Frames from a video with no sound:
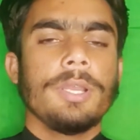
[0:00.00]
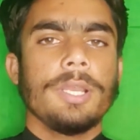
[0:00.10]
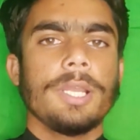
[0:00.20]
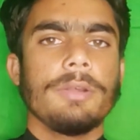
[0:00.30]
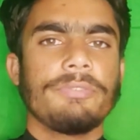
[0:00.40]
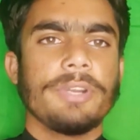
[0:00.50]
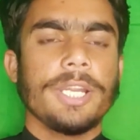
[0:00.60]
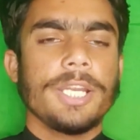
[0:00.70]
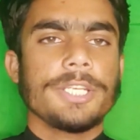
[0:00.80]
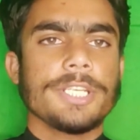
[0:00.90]
Hello,
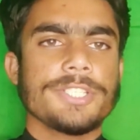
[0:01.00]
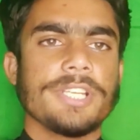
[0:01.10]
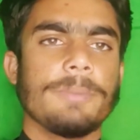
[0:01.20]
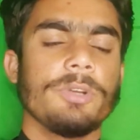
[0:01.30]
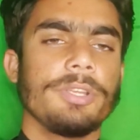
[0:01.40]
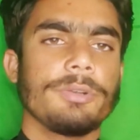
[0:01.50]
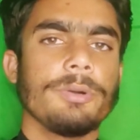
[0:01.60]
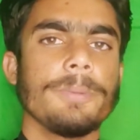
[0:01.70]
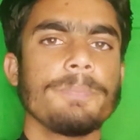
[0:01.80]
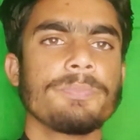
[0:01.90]
friend. Assalamu
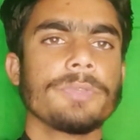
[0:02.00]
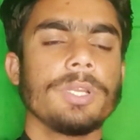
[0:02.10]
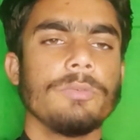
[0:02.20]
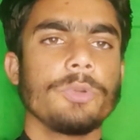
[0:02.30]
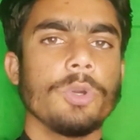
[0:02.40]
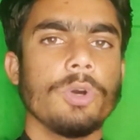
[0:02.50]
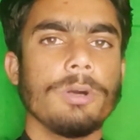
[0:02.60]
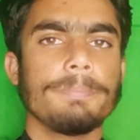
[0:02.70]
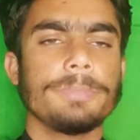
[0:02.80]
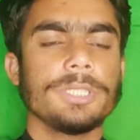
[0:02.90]
alaikum. We
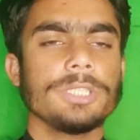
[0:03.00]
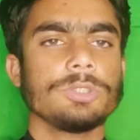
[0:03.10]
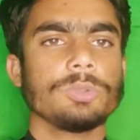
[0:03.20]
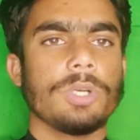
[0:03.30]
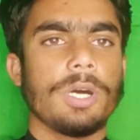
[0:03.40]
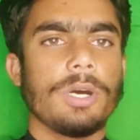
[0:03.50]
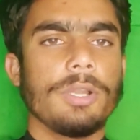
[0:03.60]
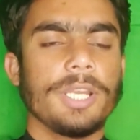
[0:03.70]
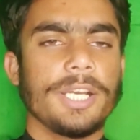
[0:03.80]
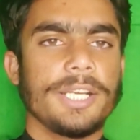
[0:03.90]
hope you
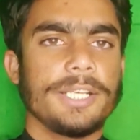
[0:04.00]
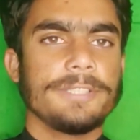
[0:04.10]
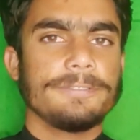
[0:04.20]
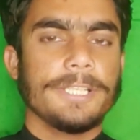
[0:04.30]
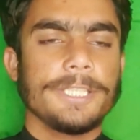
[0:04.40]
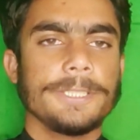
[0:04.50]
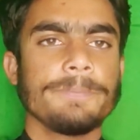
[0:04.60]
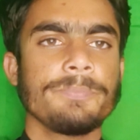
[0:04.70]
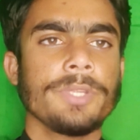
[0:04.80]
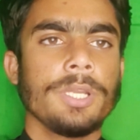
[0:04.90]
all are well.
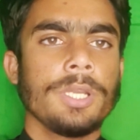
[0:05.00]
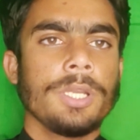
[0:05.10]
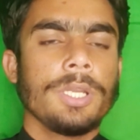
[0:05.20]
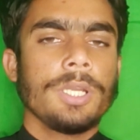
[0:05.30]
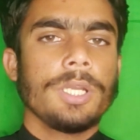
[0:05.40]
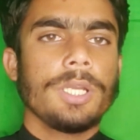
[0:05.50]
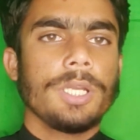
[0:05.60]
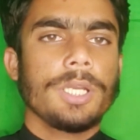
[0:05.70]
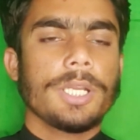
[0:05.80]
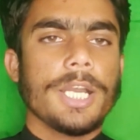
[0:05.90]

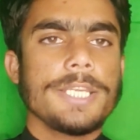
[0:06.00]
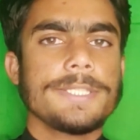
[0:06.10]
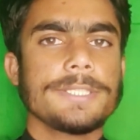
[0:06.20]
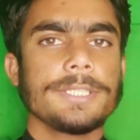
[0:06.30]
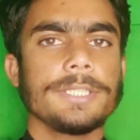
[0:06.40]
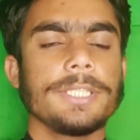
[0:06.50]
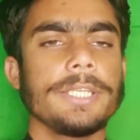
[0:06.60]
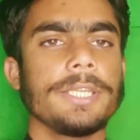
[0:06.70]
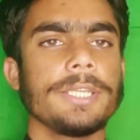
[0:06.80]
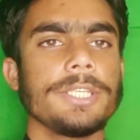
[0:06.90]
Guys,
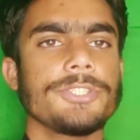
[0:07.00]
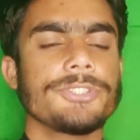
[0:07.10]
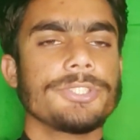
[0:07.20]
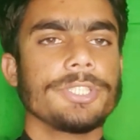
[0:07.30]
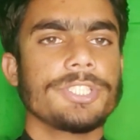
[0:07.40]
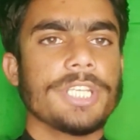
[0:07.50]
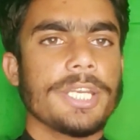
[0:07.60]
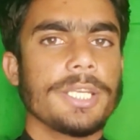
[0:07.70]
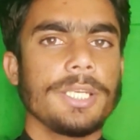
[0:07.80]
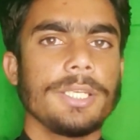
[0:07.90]
in this
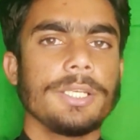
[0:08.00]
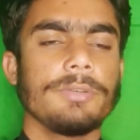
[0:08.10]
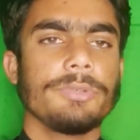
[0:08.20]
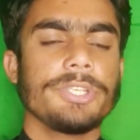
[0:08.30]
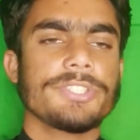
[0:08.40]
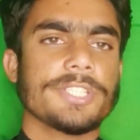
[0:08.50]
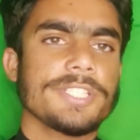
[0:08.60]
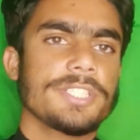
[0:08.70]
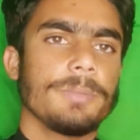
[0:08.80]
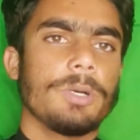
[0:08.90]
channel, we
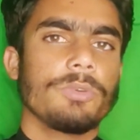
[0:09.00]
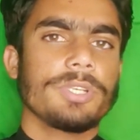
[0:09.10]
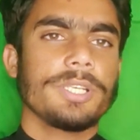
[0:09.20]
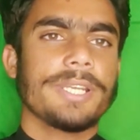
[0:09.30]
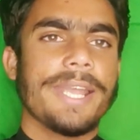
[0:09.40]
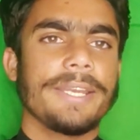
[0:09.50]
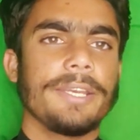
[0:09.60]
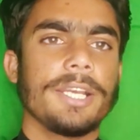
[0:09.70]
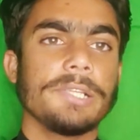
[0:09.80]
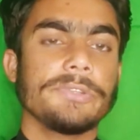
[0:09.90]
discuss about
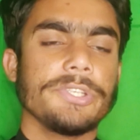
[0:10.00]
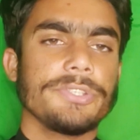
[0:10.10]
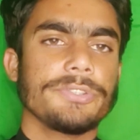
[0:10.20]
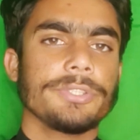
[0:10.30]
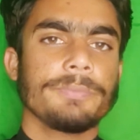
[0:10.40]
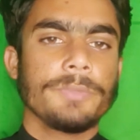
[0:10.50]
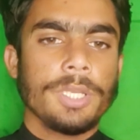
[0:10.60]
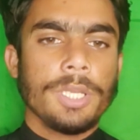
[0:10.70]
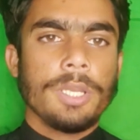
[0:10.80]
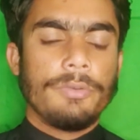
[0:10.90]
technical things
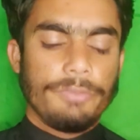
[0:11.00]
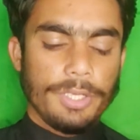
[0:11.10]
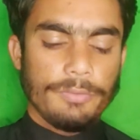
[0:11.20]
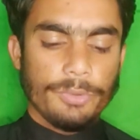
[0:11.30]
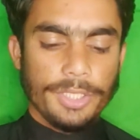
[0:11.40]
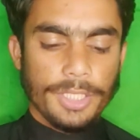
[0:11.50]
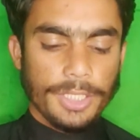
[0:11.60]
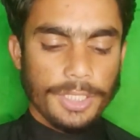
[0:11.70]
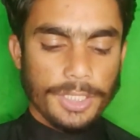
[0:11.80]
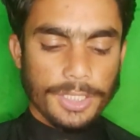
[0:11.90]
where
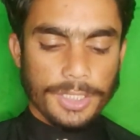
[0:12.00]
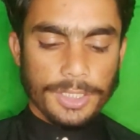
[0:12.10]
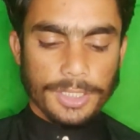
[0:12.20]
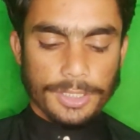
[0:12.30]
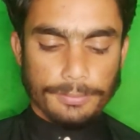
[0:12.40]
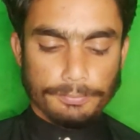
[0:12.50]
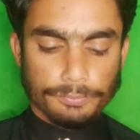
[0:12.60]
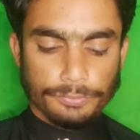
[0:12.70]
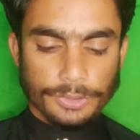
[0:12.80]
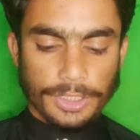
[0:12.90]
we
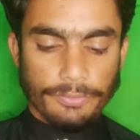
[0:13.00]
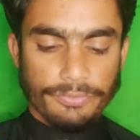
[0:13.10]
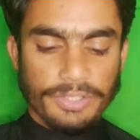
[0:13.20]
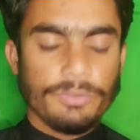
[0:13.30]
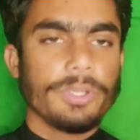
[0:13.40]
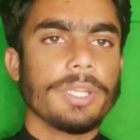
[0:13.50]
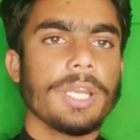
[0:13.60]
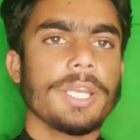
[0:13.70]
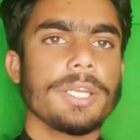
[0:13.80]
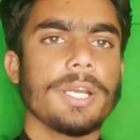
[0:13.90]

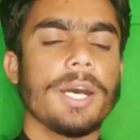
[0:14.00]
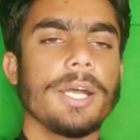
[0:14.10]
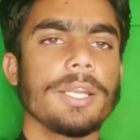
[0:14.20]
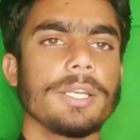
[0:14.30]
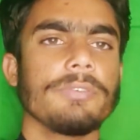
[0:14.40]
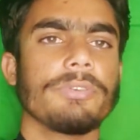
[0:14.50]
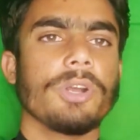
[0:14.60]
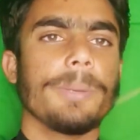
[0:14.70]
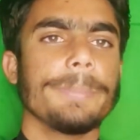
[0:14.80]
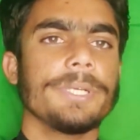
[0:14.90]
can earn
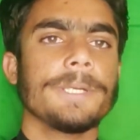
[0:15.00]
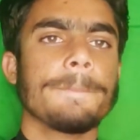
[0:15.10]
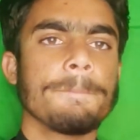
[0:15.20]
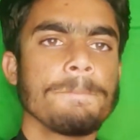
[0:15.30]
from